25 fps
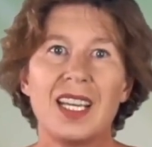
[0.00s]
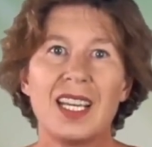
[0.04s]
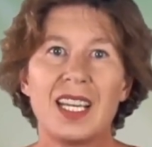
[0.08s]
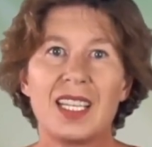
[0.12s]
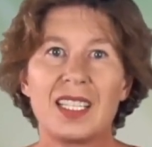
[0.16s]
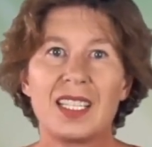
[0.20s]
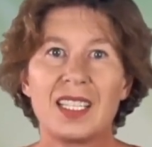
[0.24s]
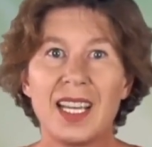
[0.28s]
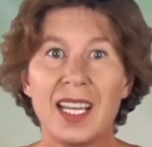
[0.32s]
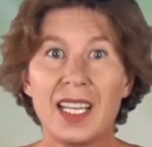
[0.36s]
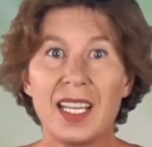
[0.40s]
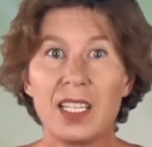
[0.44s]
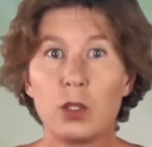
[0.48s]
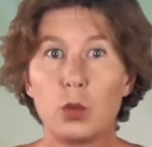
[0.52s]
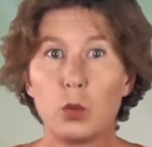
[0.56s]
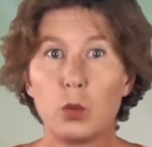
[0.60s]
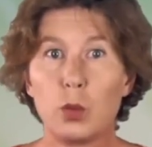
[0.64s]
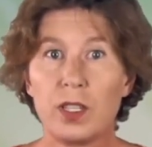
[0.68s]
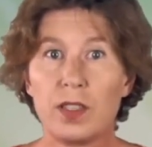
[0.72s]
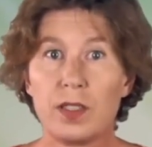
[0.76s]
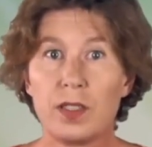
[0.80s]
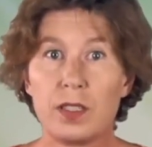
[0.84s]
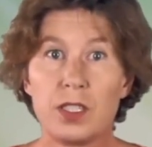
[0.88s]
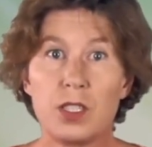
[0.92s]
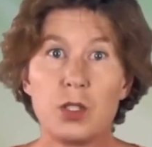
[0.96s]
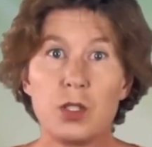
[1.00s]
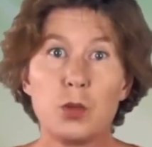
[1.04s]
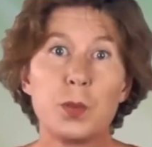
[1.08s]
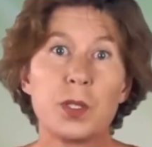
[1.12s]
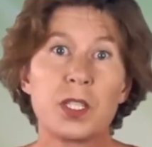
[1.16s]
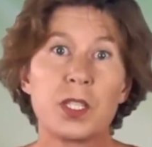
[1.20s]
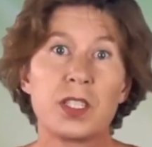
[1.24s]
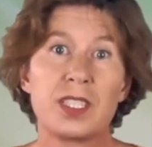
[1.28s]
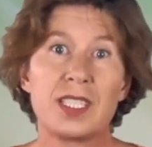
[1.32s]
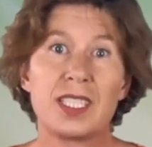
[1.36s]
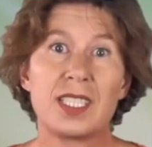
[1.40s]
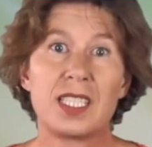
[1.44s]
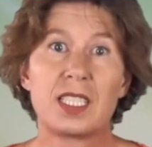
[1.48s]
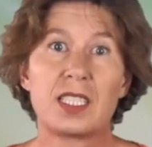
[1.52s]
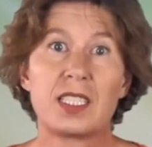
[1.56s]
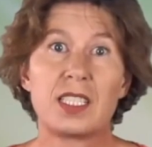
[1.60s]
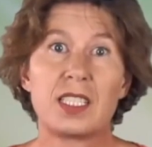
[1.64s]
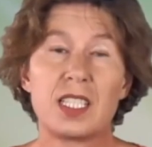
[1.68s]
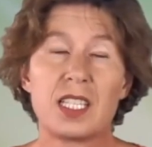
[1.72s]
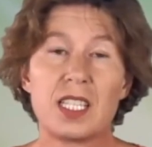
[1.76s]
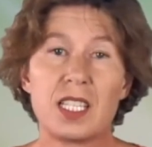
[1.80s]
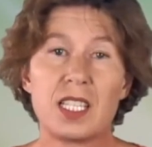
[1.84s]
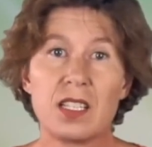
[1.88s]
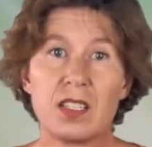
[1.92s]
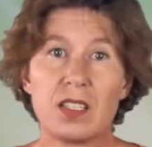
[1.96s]
again with
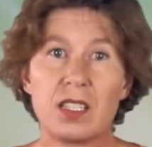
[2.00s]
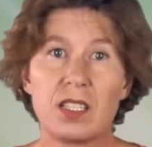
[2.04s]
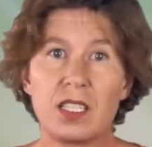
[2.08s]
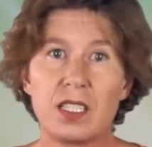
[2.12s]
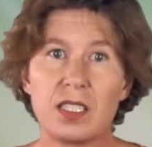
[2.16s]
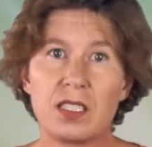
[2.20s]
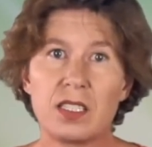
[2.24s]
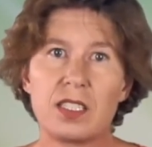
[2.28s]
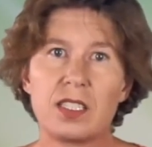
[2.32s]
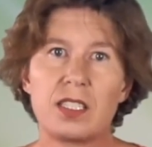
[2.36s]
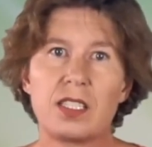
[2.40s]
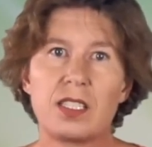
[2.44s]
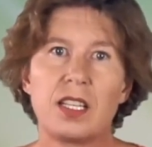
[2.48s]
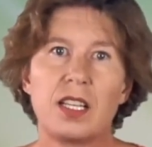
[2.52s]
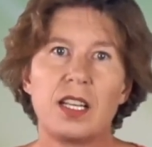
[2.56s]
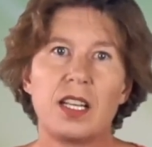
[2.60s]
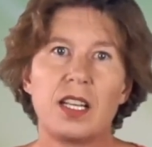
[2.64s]
superconducting circuits.